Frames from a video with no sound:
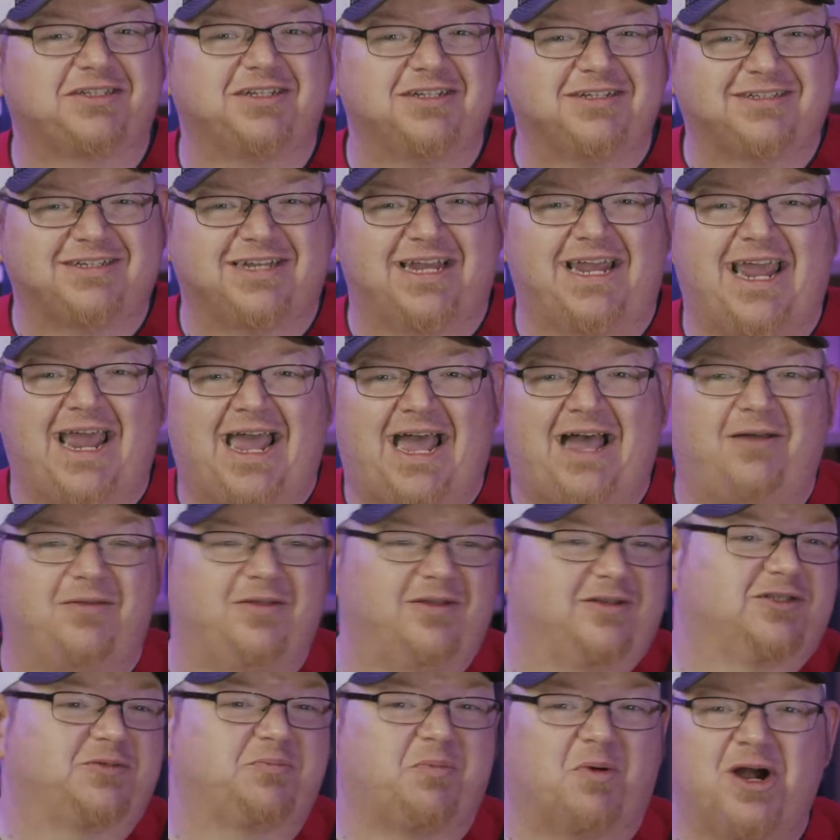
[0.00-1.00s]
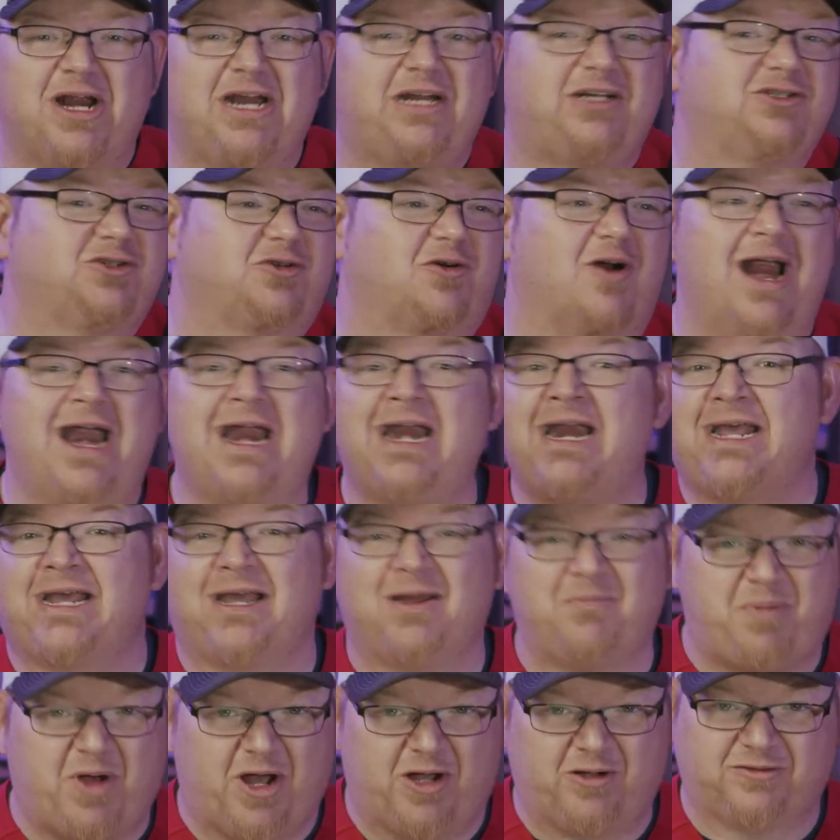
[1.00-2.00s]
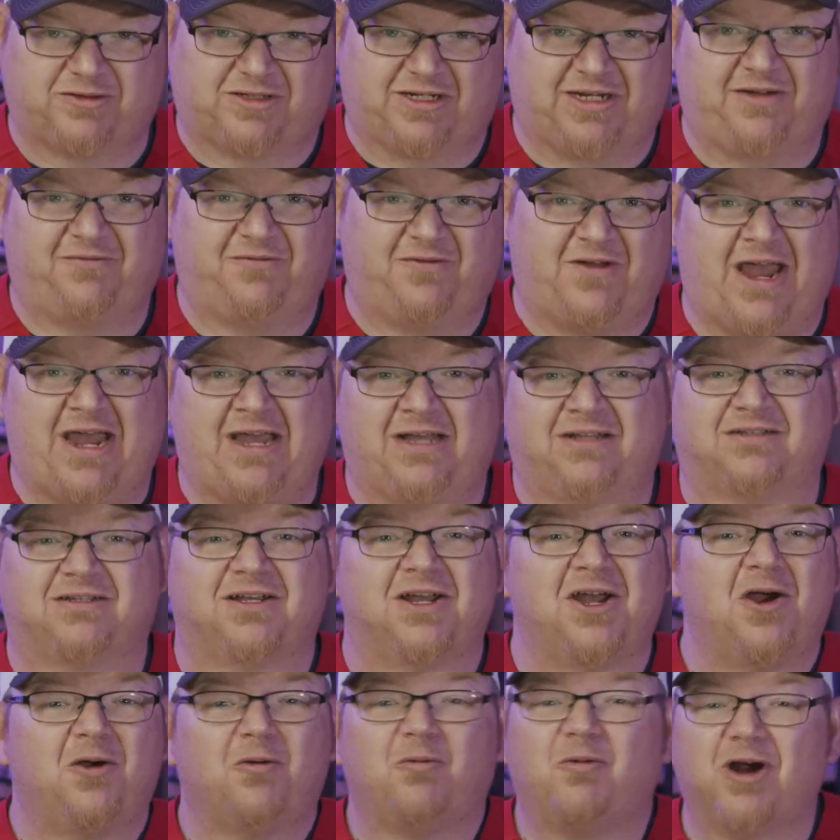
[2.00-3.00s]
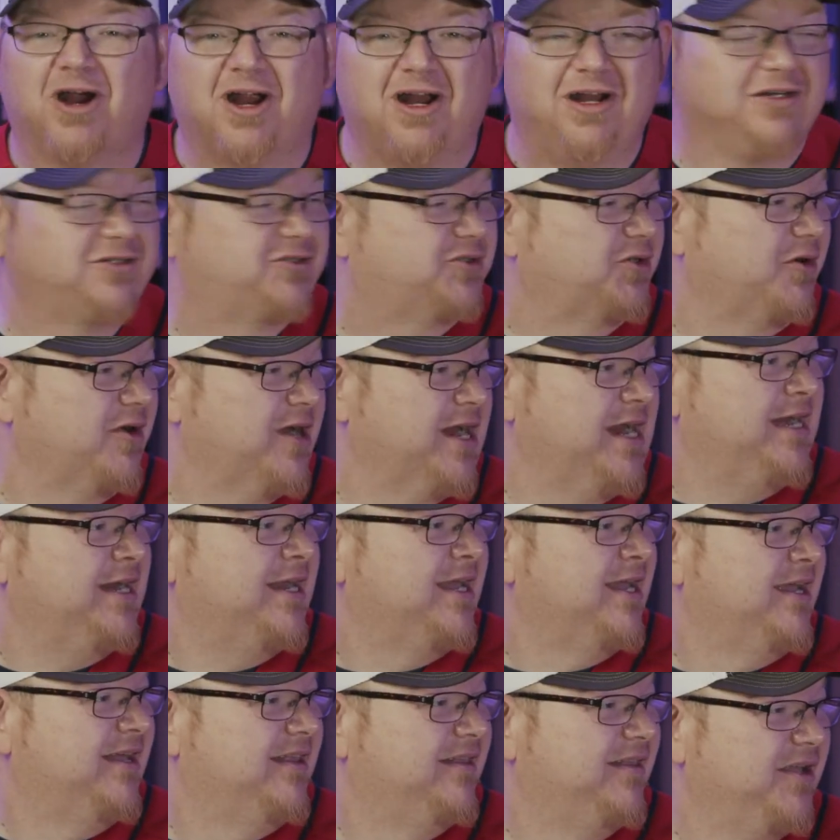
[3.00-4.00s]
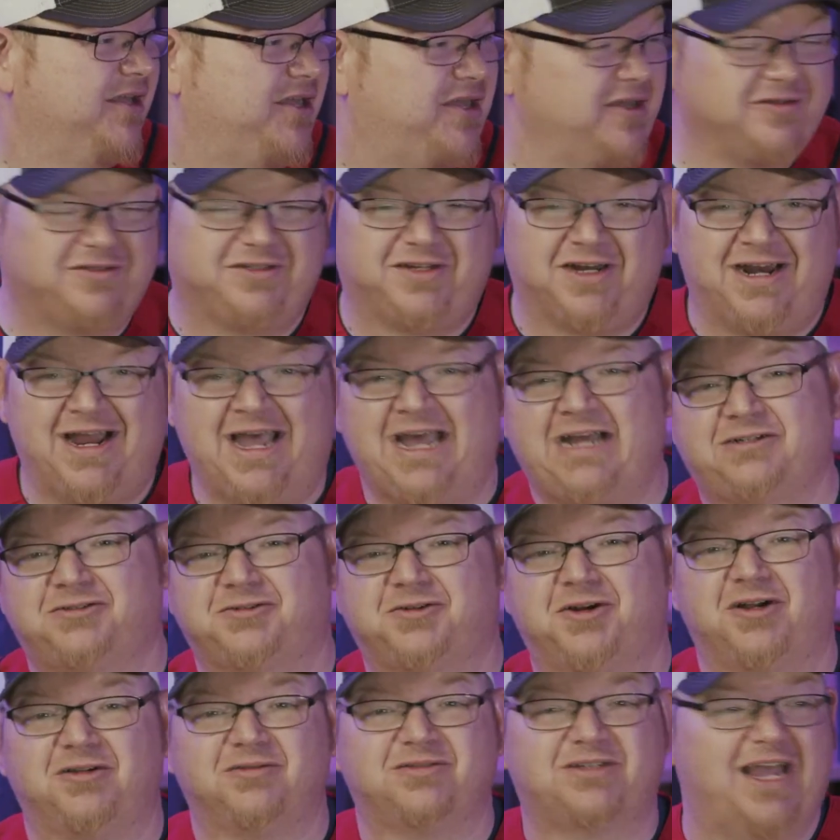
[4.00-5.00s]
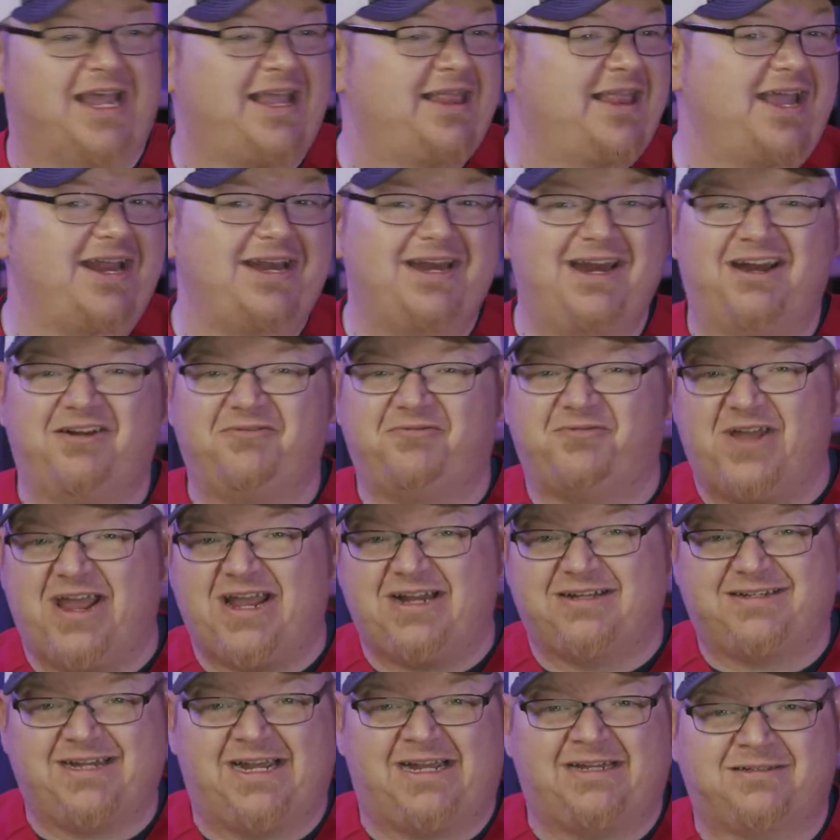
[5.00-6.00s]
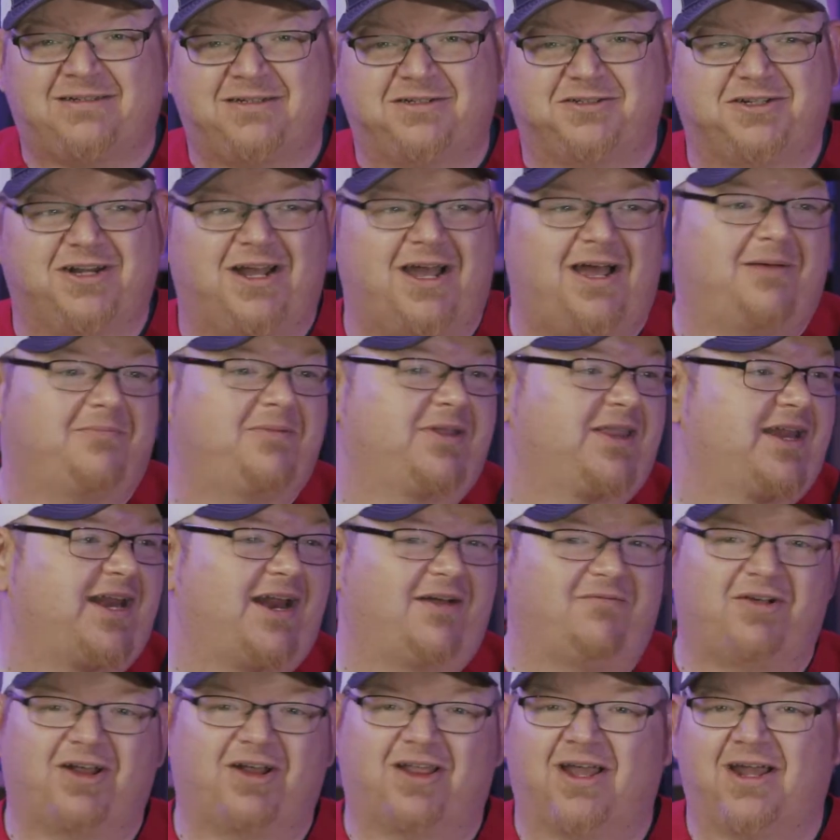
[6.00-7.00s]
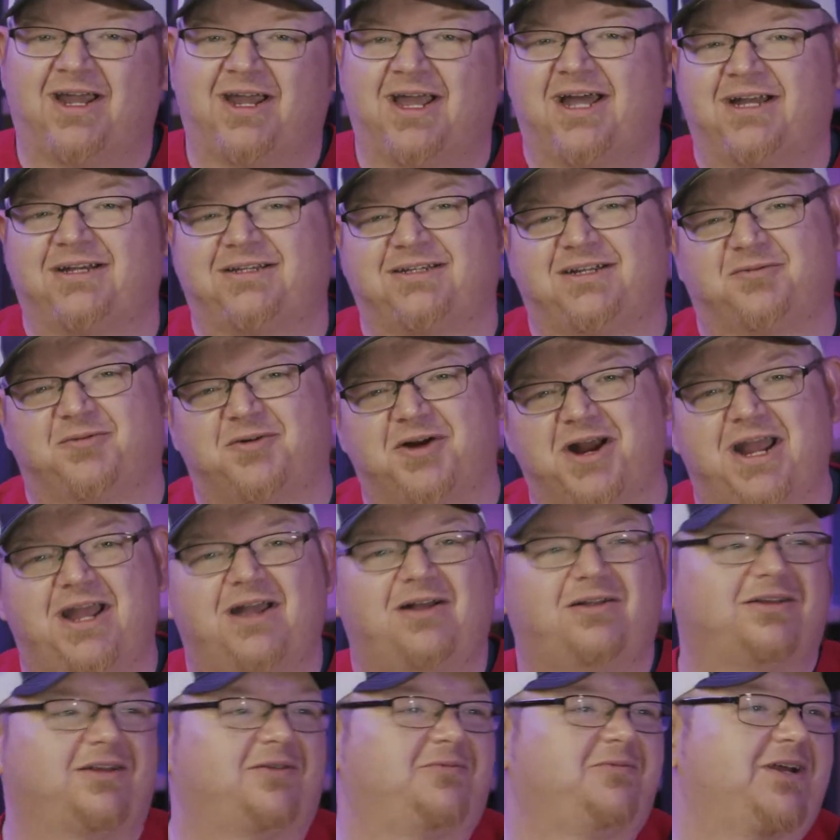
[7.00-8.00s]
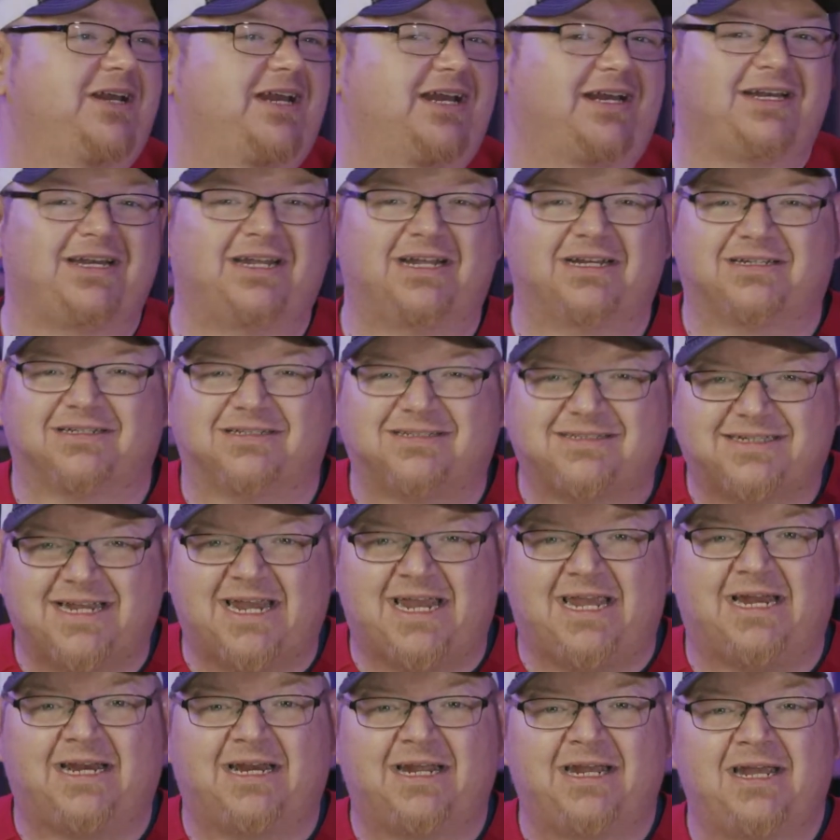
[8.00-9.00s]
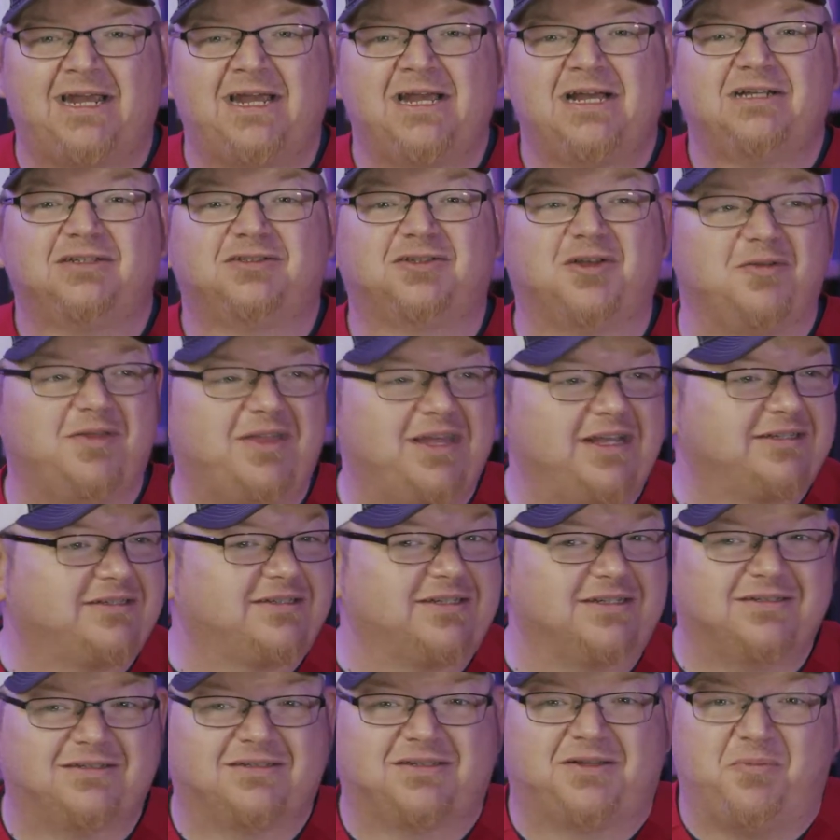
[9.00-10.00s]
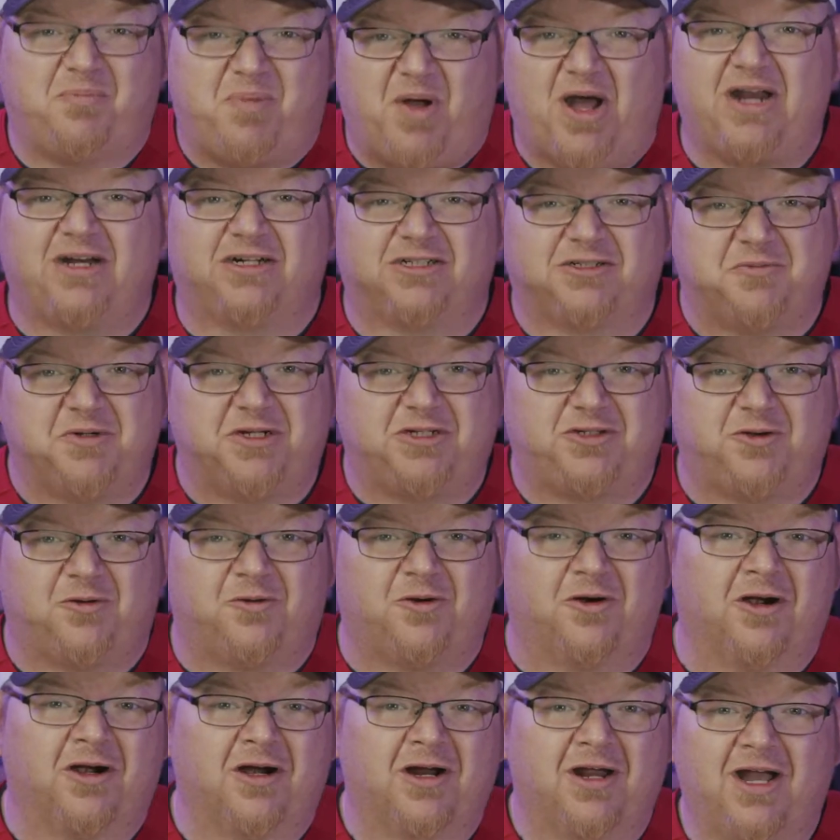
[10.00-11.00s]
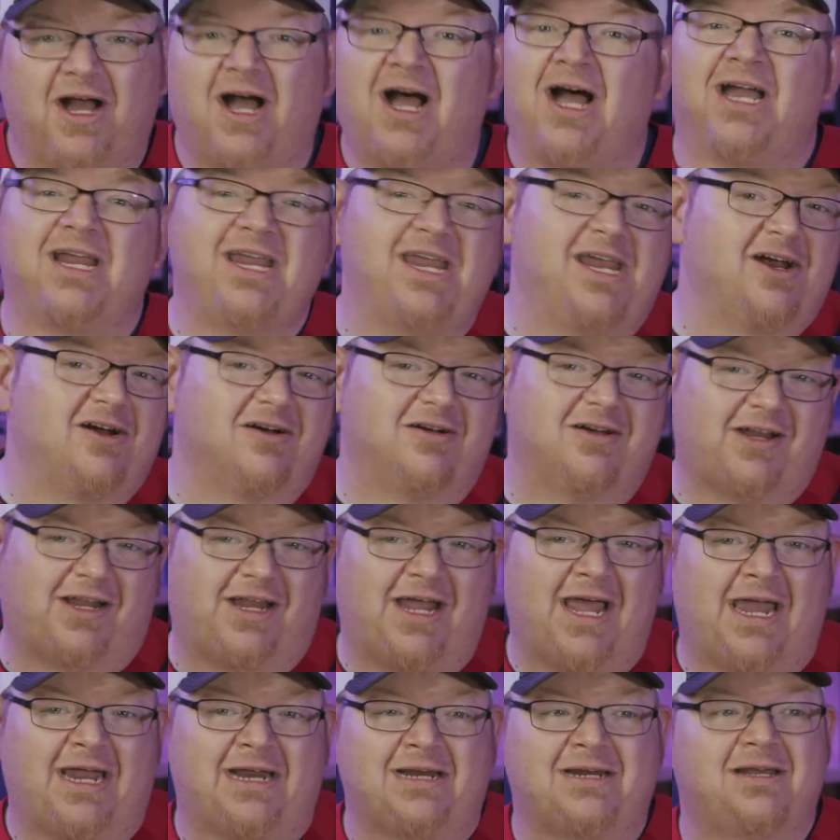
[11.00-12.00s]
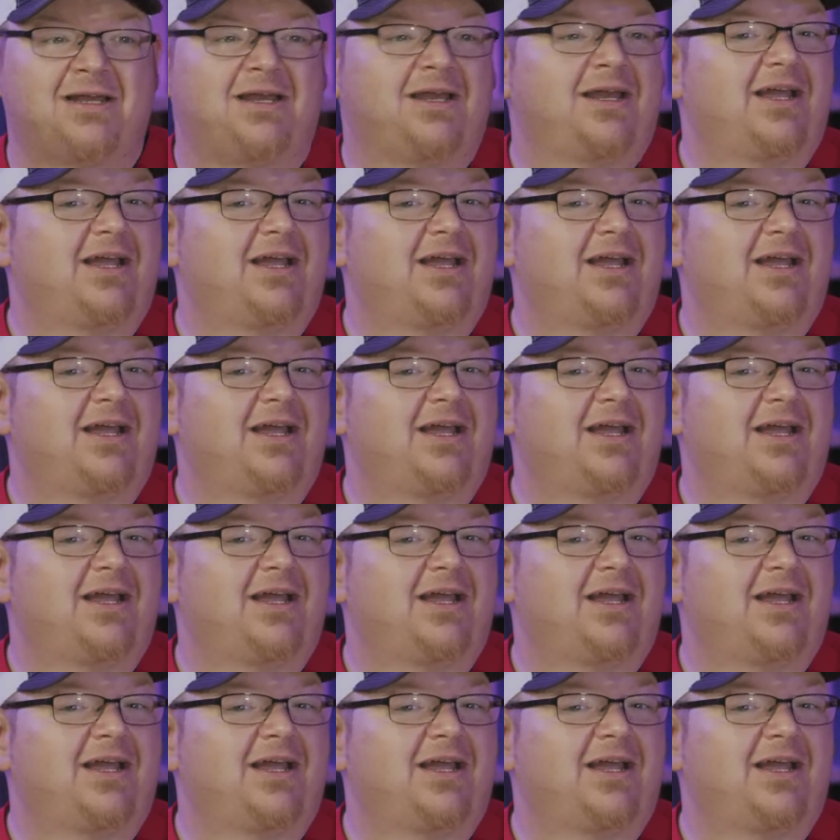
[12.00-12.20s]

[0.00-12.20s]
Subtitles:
to see how the spring training opposing fans were going to treat the Houston Astros, and they did a fantastic job. And then everything got derailed, and we didn't get to see it. So this is the punishment tour, a year delayed.